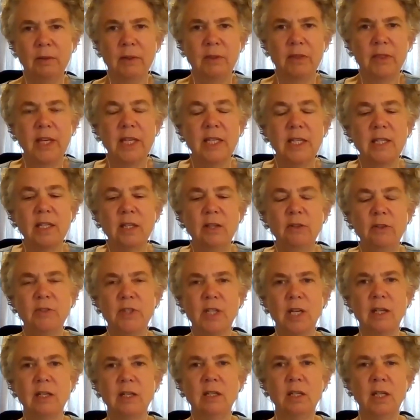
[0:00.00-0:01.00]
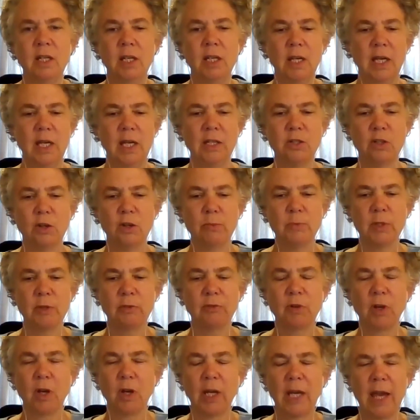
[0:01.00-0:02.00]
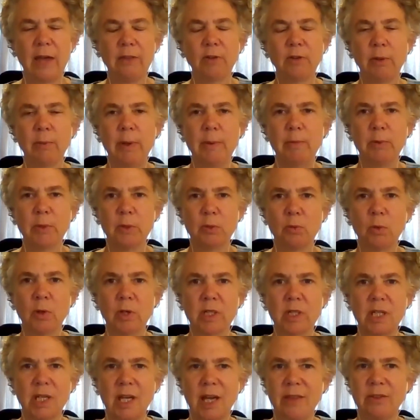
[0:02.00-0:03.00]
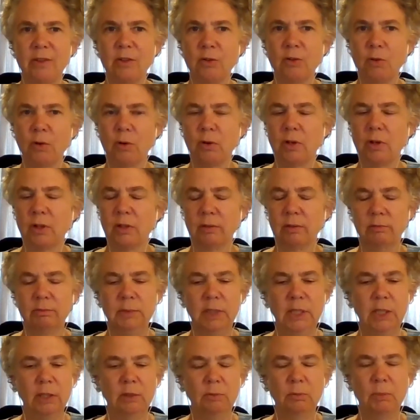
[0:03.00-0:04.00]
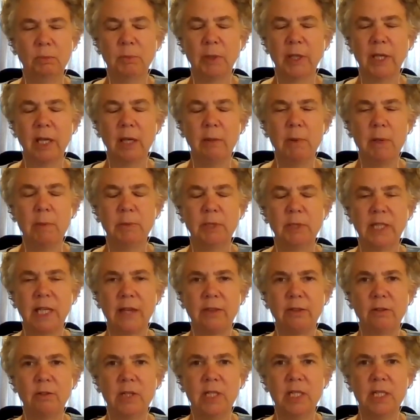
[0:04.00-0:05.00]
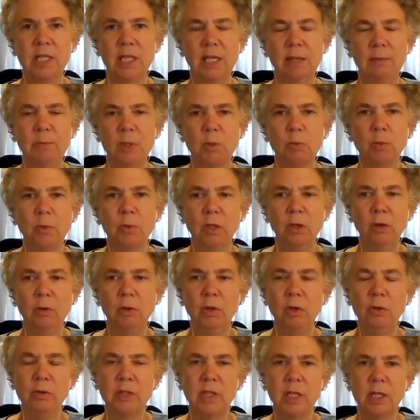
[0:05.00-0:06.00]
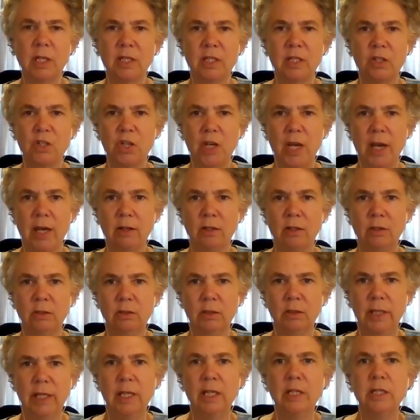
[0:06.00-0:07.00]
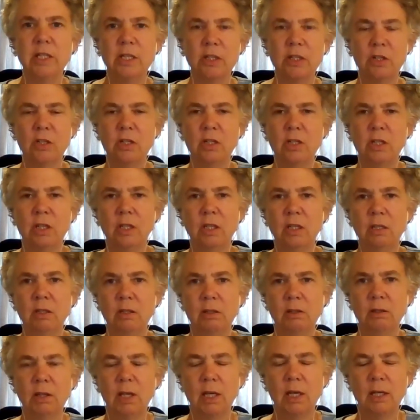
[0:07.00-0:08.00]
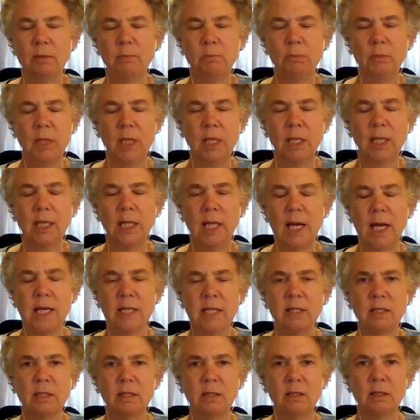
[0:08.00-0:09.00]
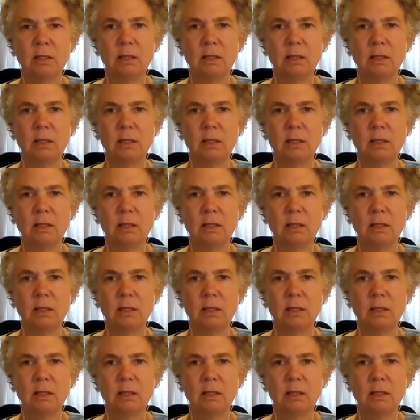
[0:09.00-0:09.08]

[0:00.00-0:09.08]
things that you've done in terms of gathering people's work together or, bringing people together in teams? Will you use it as a channel in addition to the in class?